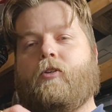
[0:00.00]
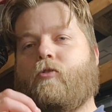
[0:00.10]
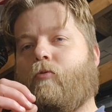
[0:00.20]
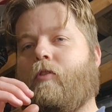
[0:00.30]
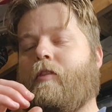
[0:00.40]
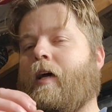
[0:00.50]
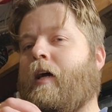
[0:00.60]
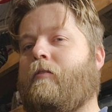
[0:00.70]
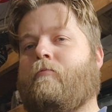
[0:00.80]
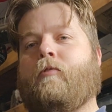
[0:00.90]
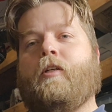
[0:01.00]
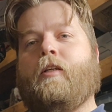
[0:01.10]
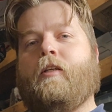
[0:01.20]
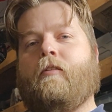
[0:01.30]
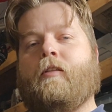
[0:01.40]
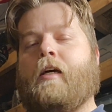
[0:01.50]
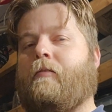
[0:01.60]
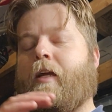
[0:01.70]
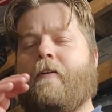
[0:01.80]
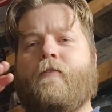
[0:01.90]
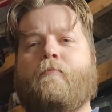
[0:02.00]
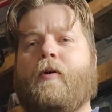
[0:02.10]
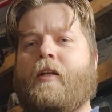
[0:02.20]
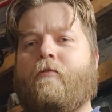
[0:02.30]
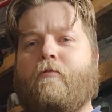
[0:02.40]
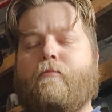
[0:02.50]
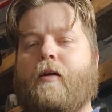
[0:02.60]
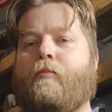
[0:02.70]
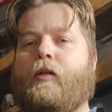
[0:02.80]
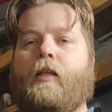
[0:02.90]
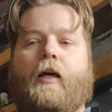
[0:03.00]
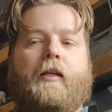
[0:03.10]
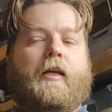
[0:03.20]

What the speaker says: So that everybody remembered that,